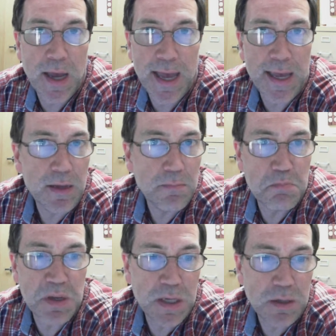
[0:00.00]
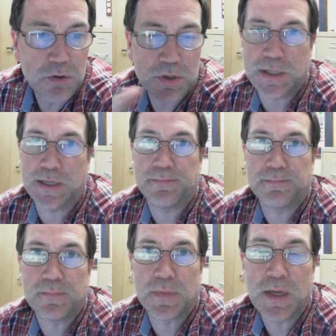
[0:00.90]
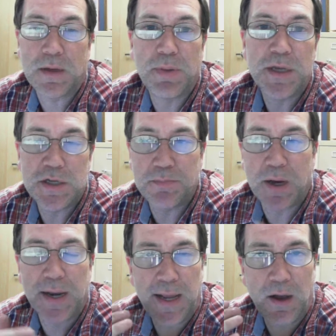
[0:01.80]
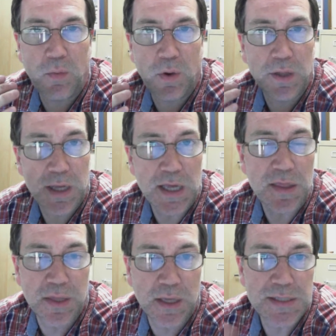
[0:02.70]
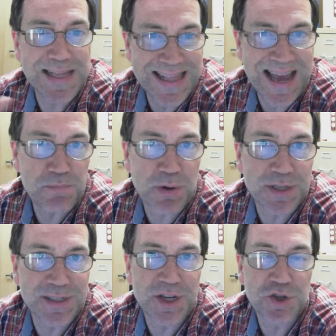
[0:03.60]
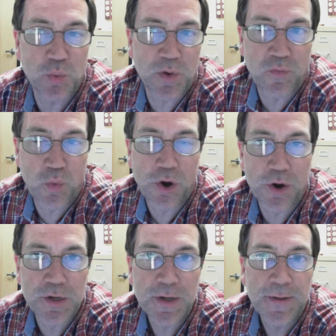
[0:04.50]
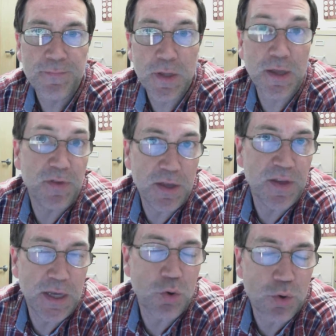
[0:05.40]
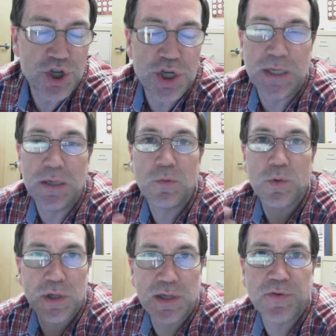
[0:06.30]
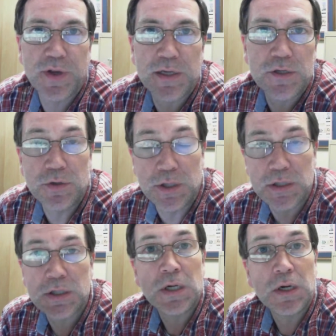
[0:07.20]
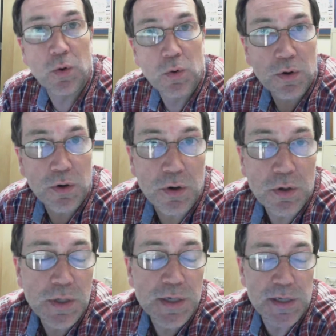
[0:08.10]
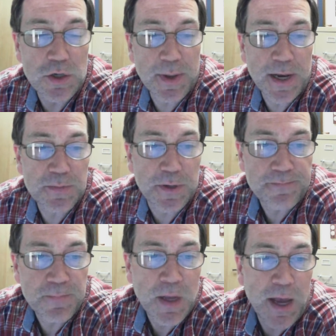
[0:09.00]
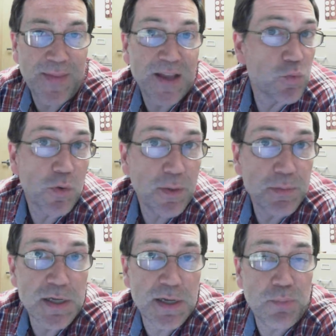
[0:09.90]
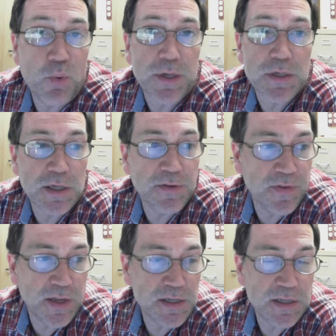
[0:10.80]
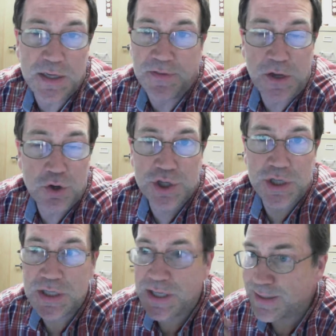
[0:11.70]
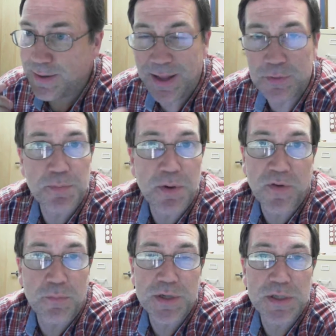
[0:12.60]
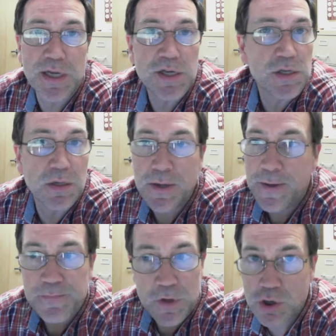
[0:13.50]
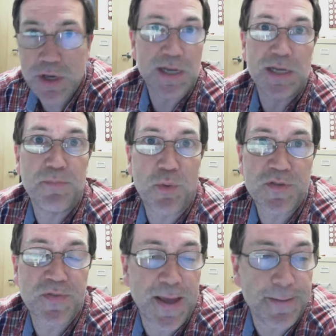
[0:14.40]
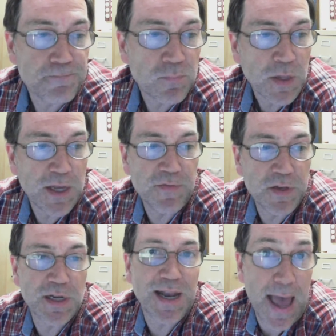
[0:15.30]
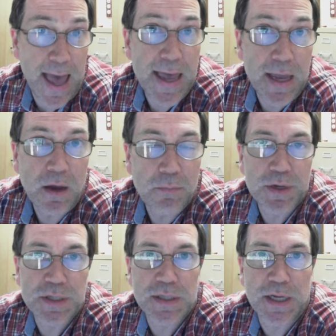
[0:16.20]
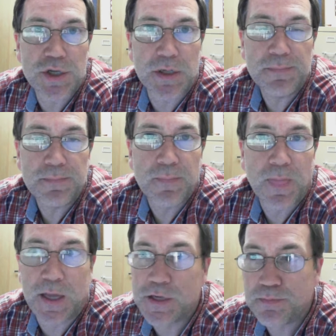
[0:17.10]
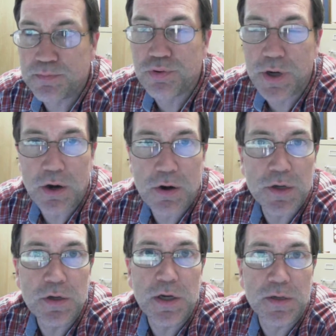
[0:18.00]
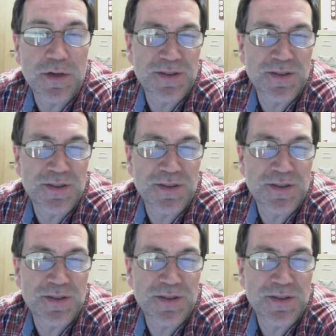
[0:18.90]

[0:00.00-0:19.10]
A, B, or C, based upon how well he thinks that presentation would have worked if he or she were delivering it to his or her senior management. And that's worth up to 10 points. If he or she says, that was a perfect presentation, you're going to get 10 points for that. If it's an A presentation, it's pretty darn good.